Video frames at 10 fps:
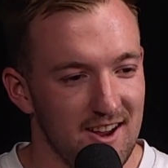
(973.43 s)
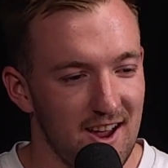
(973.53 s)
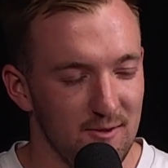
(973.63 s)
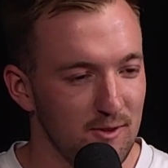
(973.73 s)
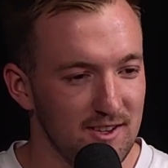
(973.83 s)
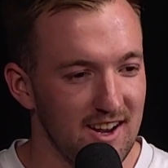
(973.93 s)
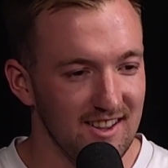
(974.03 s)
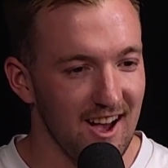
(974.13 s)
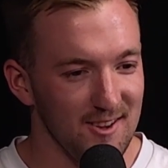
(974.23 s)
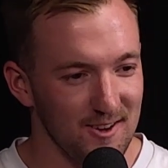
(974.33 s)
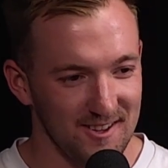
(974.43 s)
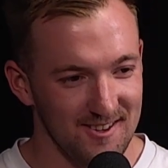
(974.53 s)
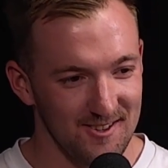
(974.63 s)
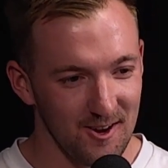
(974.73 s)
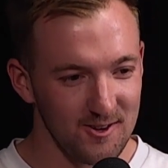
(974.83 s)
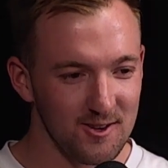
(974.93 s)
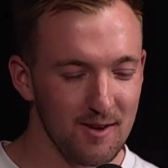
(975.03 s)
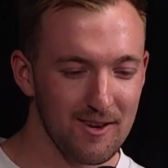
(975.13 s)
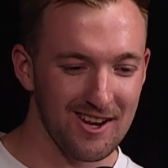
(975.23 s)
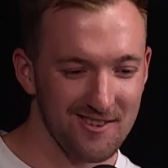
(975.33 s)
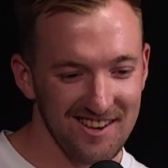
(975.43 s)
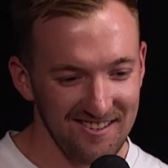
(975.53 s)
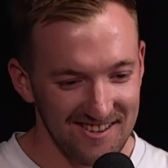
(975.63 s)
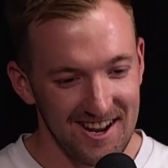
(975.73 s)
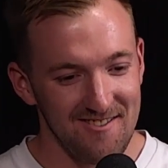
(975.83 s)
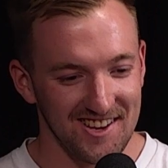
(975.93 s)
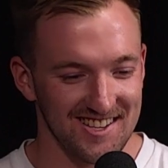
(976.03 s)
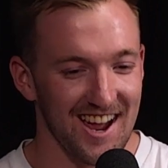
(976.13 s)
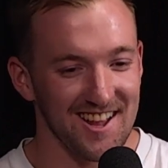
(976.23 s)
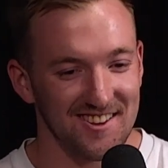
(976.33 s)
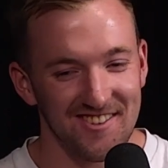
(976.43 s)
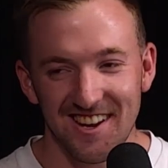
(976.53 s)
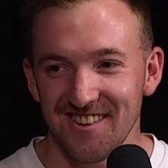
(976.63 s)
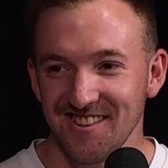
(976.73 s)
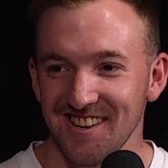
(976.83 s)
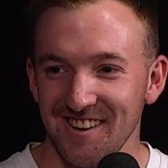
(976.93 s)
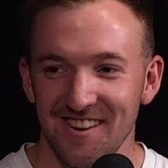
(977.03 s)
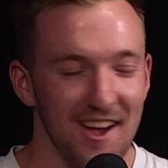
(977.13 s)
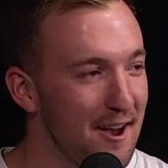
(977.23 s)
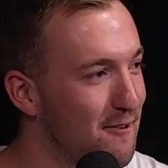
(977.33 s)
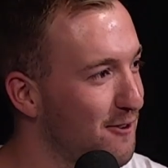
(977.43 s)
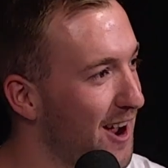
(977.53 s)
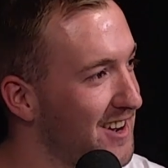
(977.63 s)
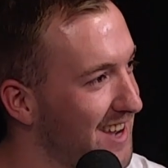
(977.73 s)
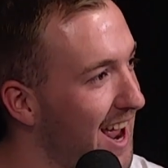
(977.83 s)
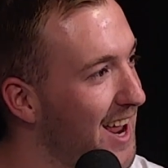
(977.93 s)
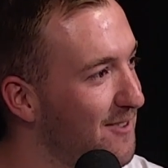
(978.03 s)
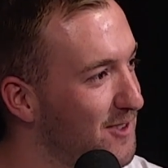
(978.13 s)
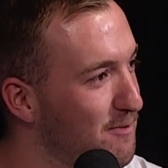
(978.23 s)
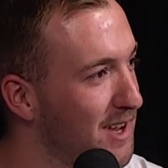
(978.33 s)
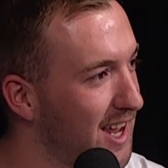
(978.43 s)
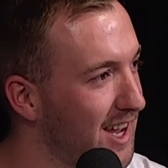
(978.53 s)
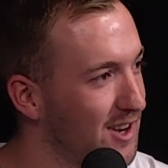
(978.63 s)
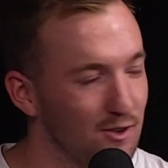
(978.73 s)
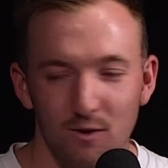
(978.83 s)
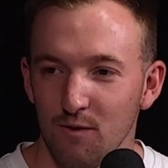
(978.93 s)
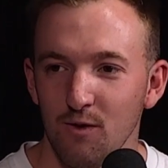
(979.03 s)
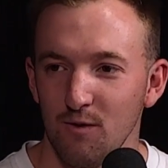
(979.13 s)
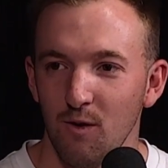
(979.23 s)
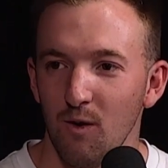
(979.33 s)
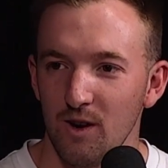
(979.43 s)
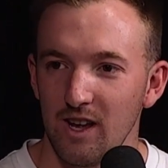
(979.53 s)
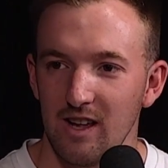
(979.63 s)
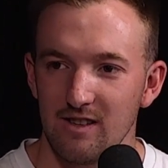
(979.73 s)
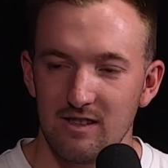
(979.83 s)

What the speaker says: As we said last week, it's not just going to be interesting for Dan McStay, it's going to be interesting for our team to be kicking to a full forward again.